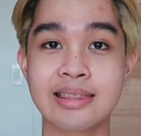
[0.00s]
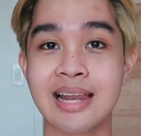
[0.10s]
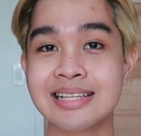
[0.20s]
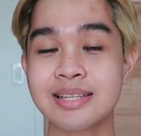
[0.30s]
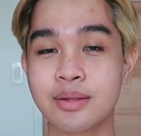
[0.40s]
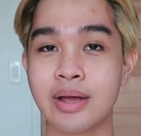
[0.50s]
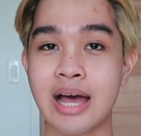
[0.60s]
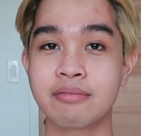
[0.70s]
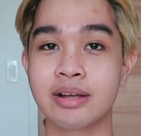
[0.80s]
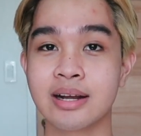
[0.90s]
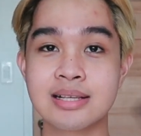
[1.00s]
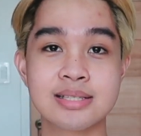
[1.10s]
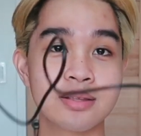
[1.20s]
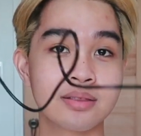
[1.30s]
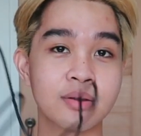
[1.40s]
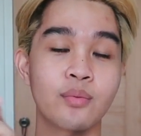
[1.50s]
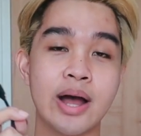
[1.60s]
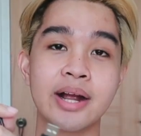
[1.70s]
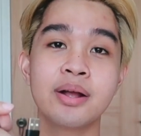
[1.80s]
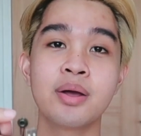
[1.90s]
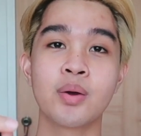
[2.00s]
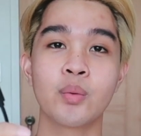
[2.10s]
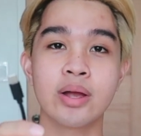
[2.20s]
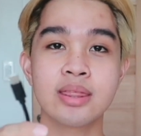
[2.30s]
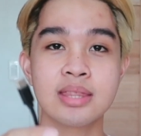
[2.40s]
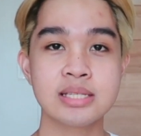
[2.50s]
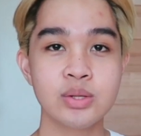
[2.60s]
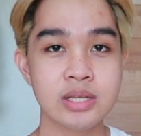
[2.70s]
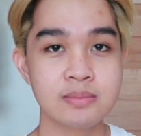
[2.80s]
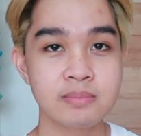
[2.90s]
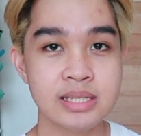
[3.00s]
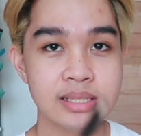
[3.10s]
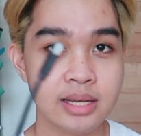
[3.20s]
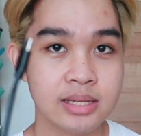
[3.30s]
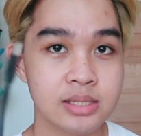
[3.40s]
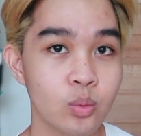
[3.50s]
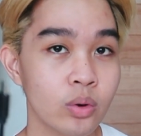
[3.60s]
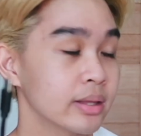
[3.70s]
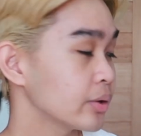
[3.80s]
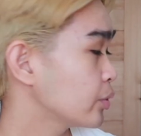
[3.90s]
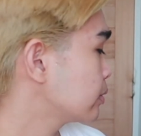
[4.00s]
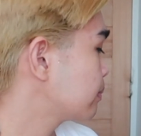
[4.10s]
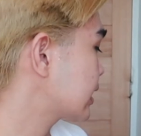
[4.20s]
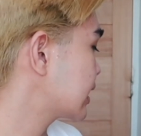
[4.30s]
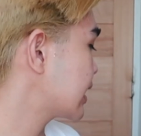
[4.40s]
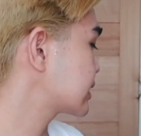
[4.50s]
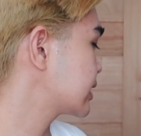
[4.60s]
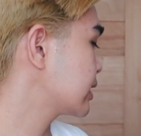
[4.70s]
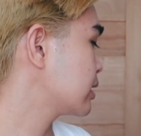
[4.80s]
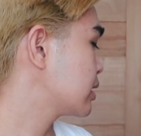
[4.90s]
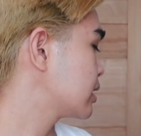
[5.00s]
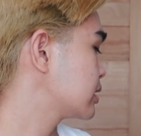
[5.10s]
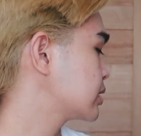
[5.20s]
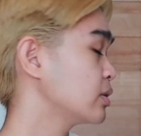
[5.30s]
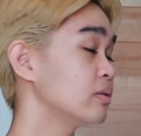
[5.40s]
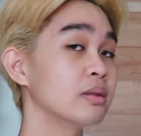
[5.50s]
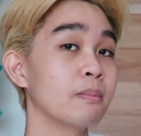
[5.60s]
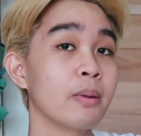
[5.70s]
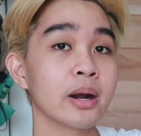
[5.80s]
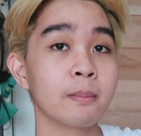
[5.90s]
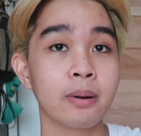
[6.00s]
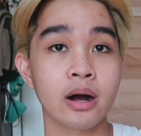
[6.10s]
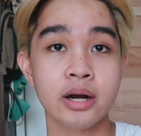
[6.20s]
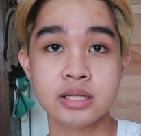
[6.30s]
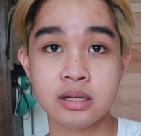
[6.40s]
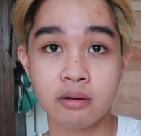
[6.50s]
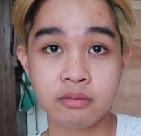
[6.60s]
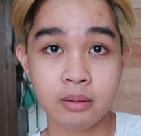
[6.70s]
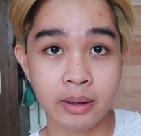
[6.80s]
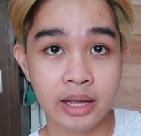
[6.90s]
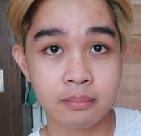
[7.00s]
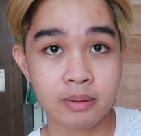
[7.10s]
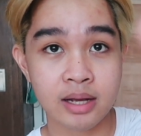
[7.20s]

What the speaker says: And the last thing that we have here is the wire, wherein this USB-C is the one that you would be connecting to the bottom part of the mic,